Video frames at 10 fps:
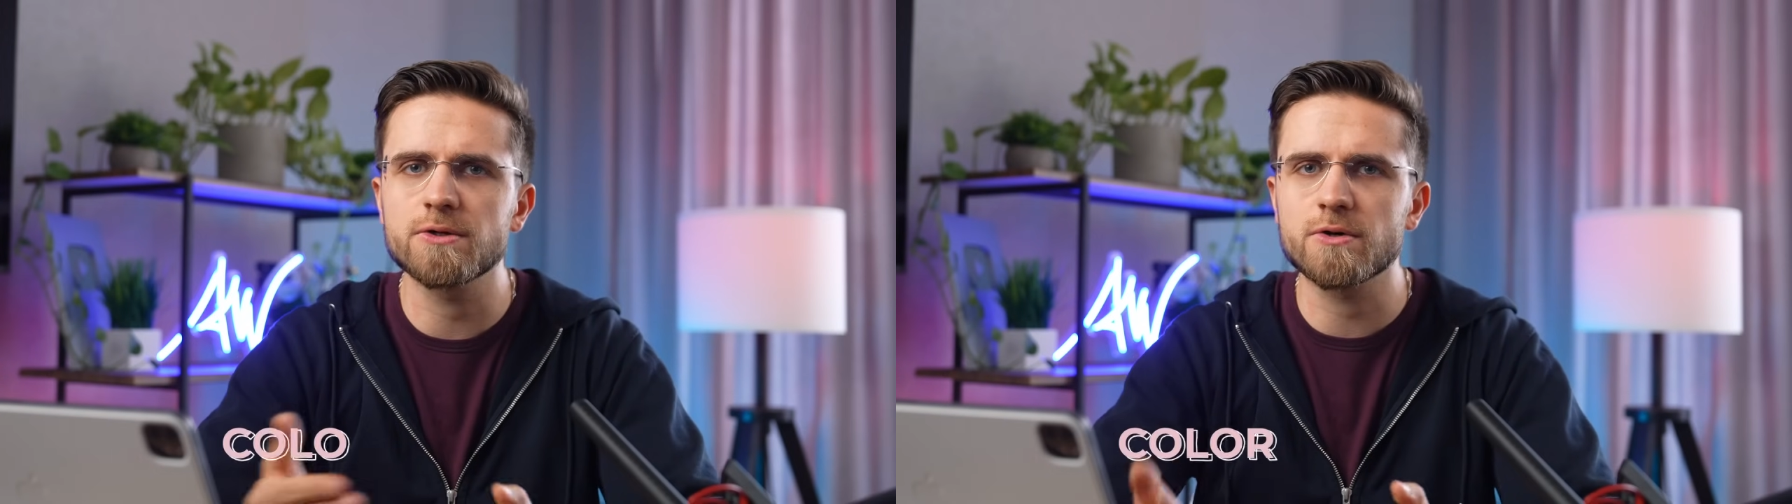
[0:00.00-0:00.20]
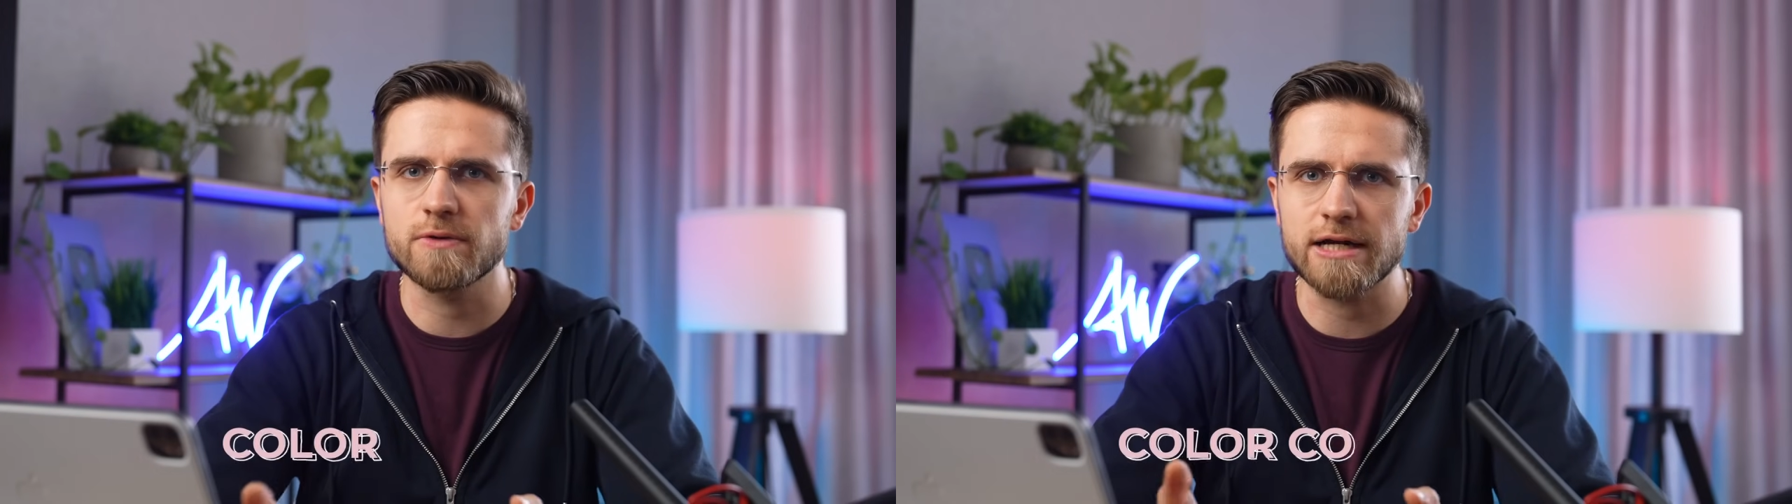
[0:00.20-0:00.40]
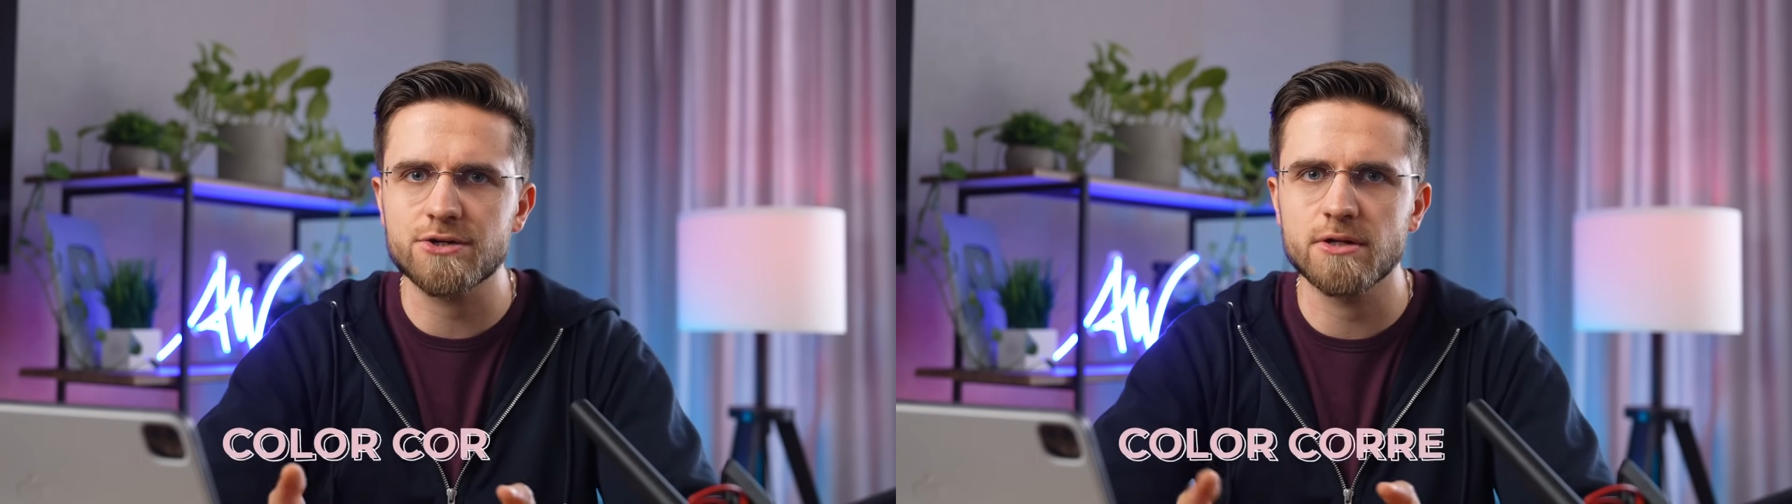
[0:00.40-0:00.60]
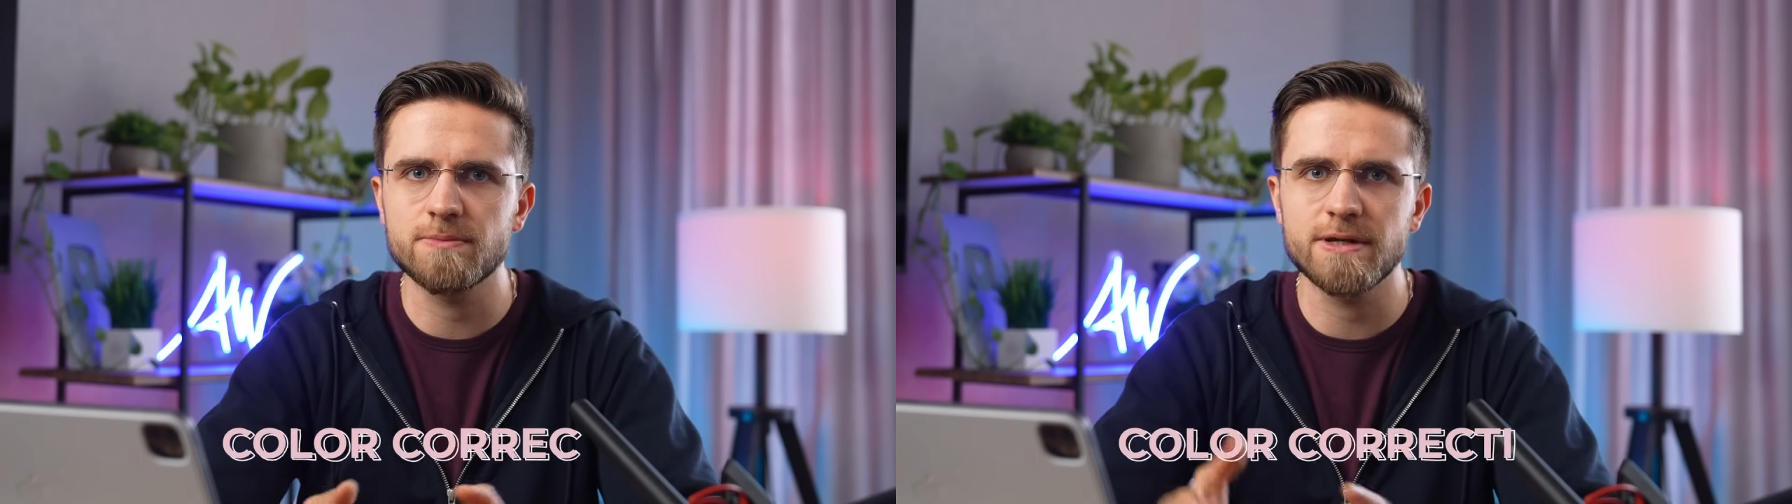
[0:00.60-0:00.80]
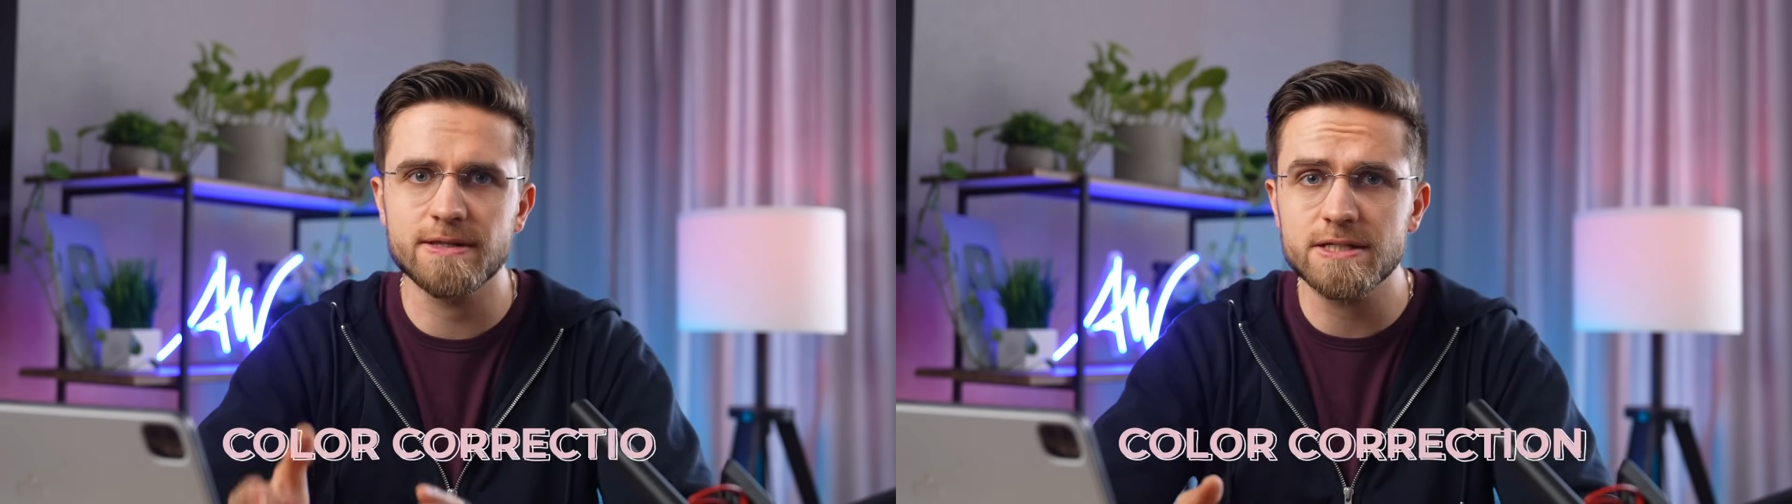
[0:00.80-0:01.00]
correction,
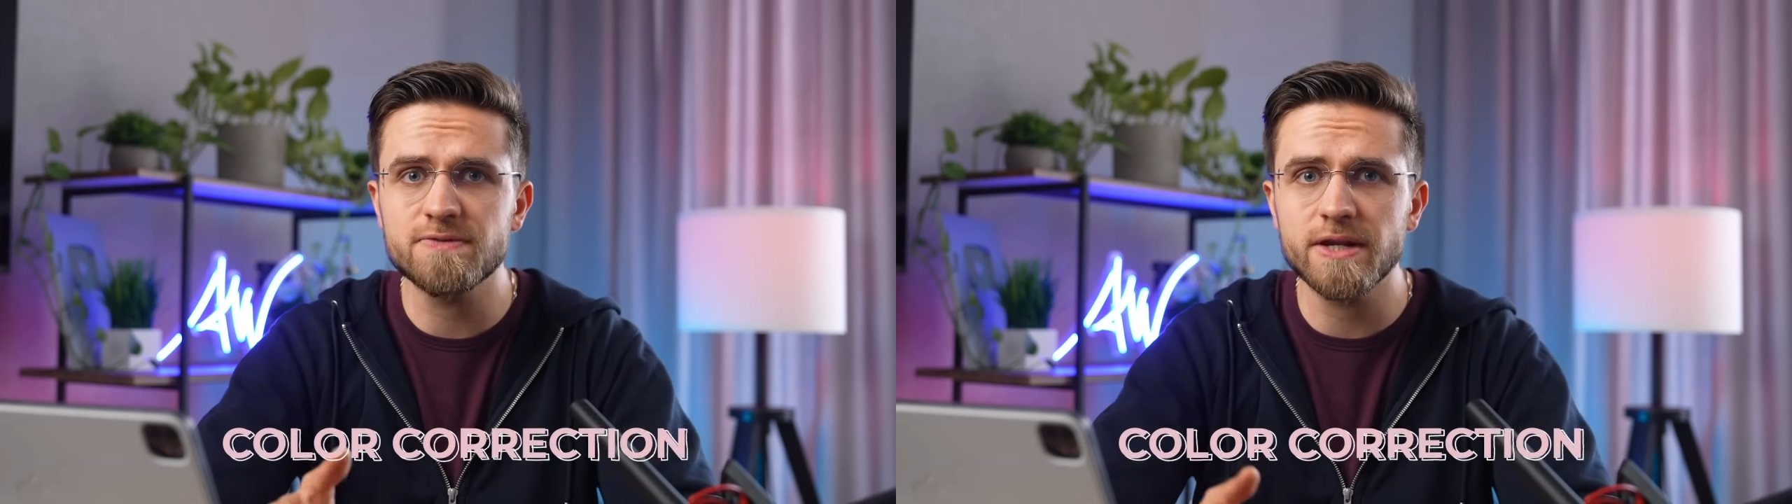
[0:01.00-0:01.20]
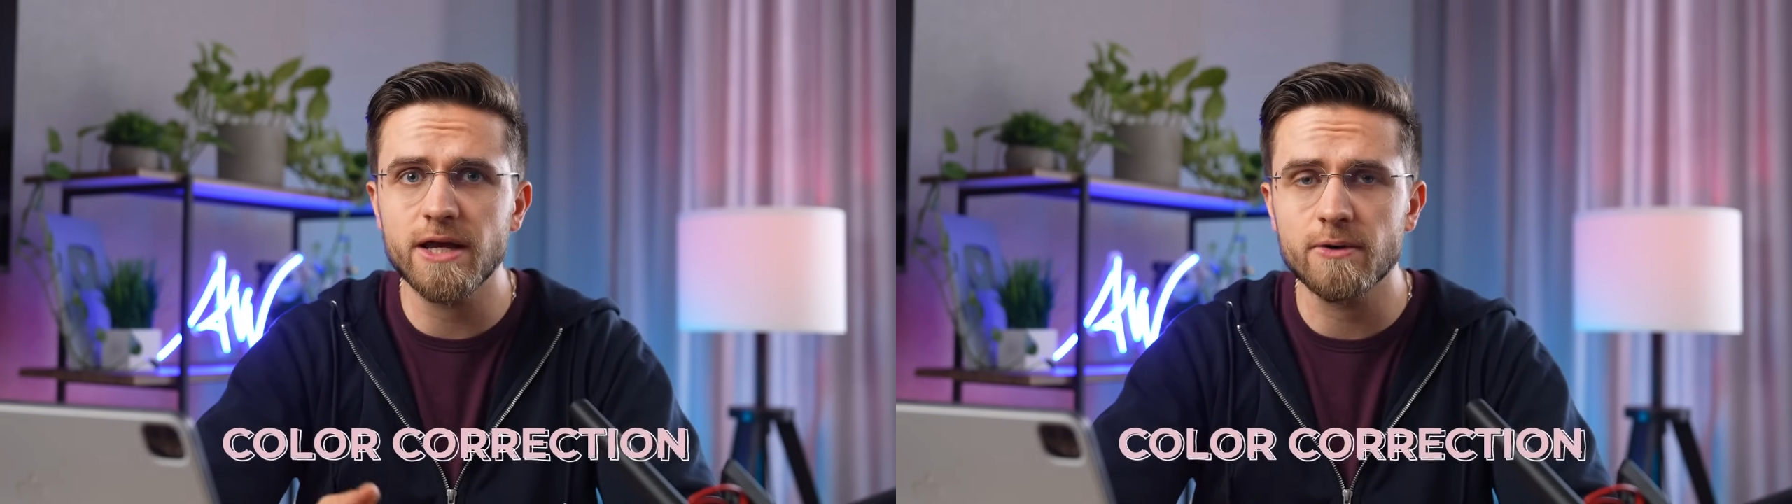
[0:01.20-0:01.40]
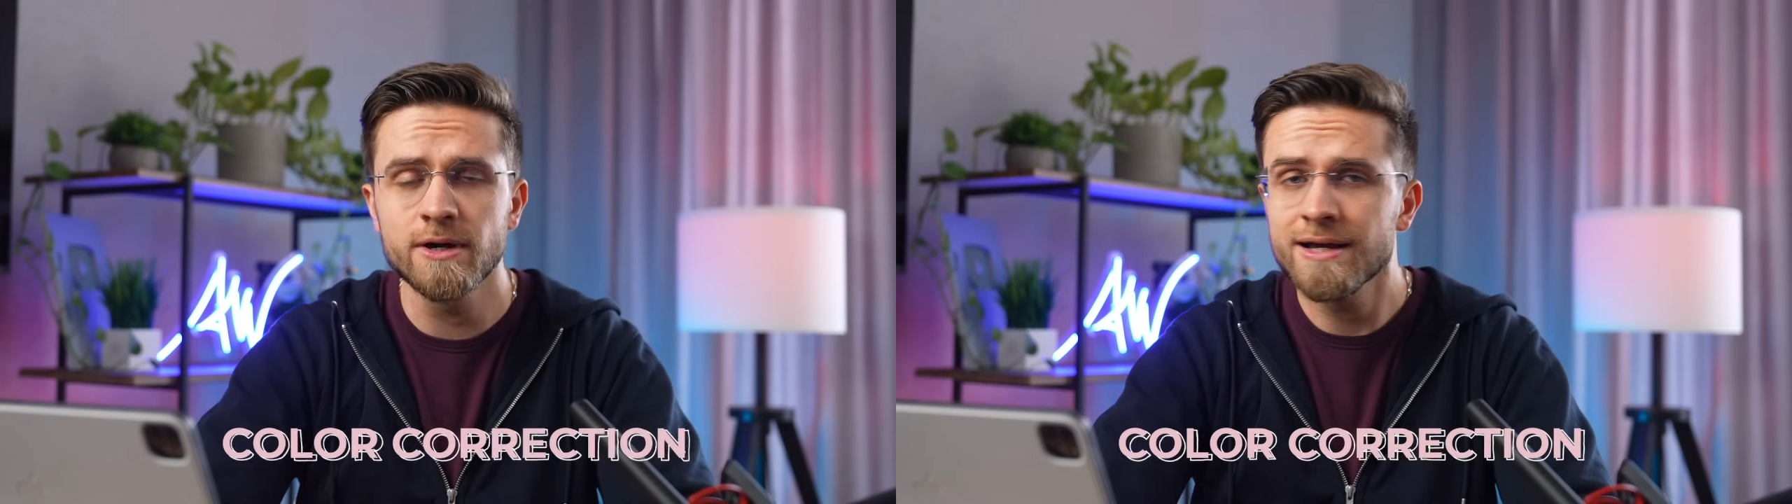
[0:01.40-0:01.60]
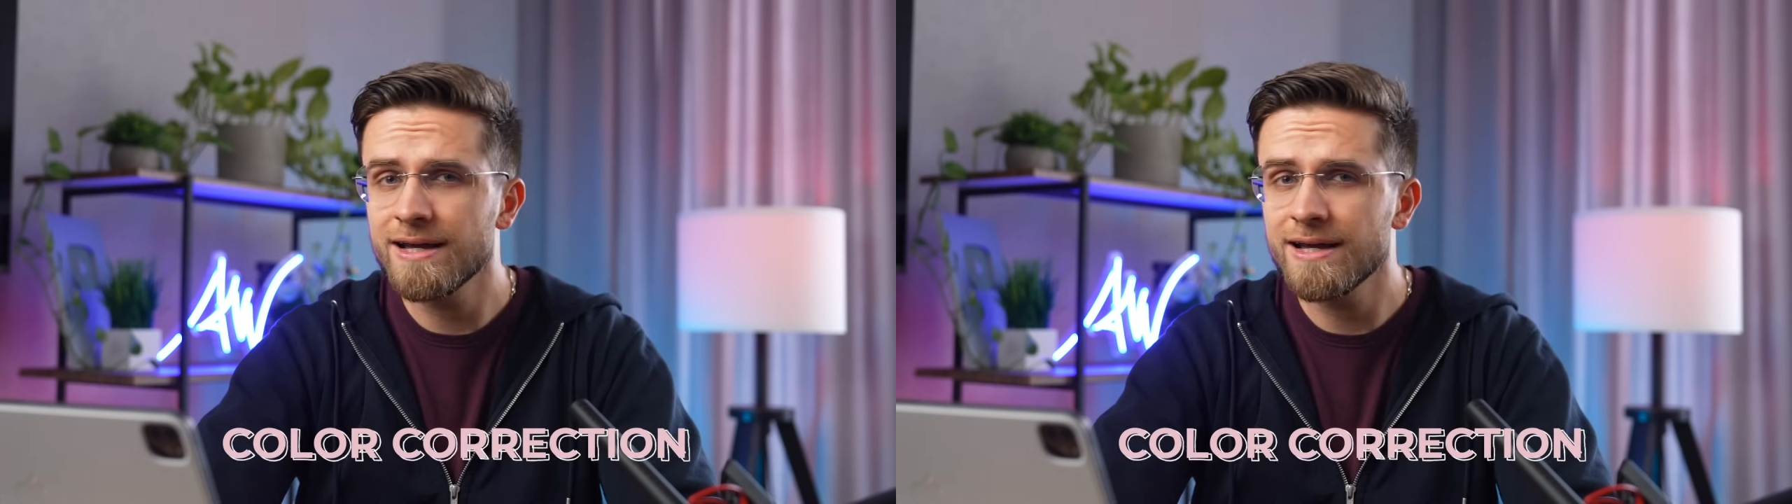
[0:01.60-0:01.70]
but in this video,